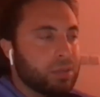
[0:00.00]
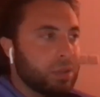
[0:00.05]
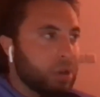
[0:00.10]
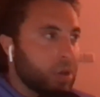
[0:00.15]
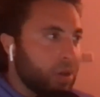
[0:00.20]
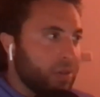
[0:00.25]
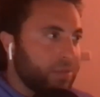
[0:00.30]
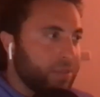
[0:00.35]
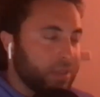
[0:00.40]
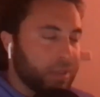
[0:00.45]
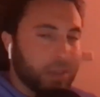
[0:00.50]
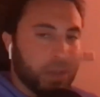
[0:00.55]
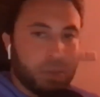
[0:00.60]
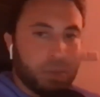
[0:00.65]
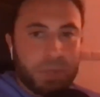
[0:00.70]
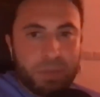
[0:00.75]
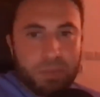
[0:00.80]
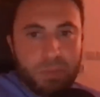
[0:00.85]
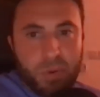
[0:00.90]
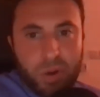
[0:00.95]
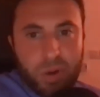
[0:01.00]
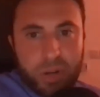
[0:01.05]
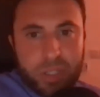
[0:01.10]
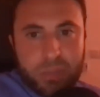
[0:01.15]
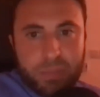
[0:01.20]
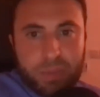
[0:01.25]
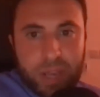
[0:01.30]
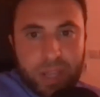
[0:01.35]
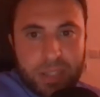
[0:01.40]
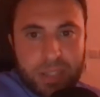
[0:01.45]
Often they'll be more
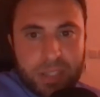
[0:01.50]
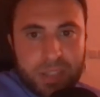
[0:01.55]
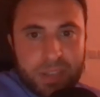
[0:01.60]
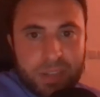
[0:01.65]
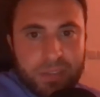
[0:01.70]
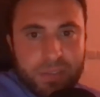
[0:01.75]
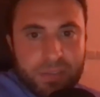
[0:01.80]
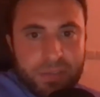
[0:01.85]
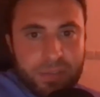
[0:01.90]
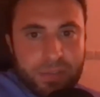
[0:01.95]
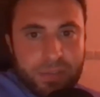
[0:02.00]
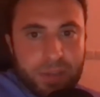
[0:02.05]
expensive,